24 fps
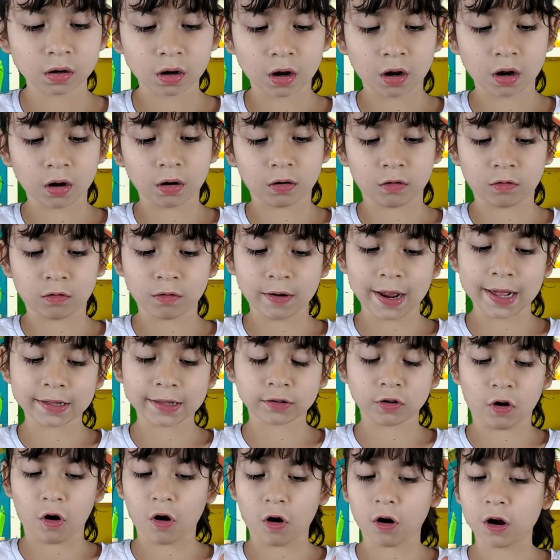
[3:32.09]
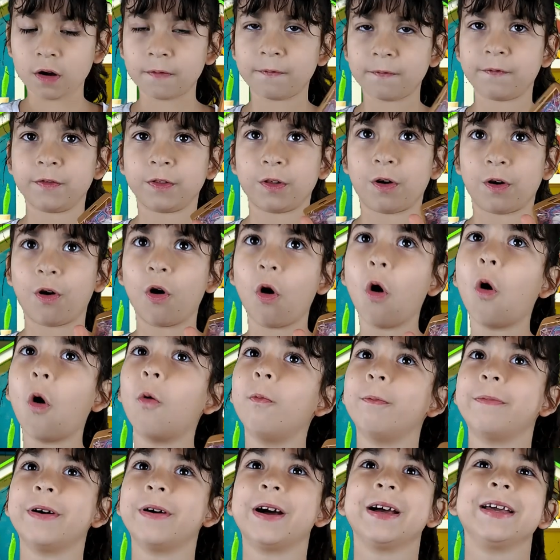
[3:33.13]
a cracked heart for the
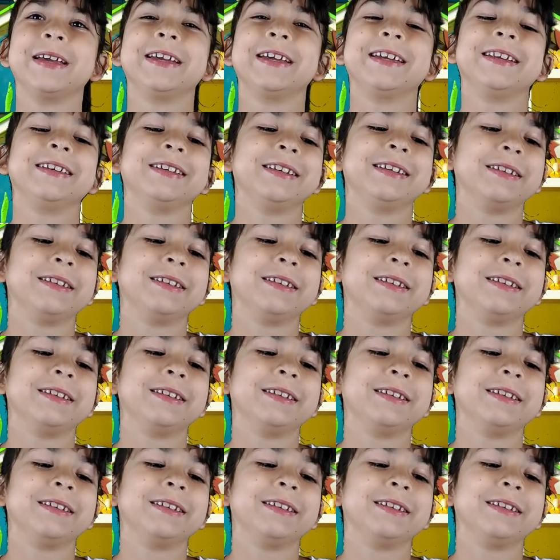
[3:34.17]
home button.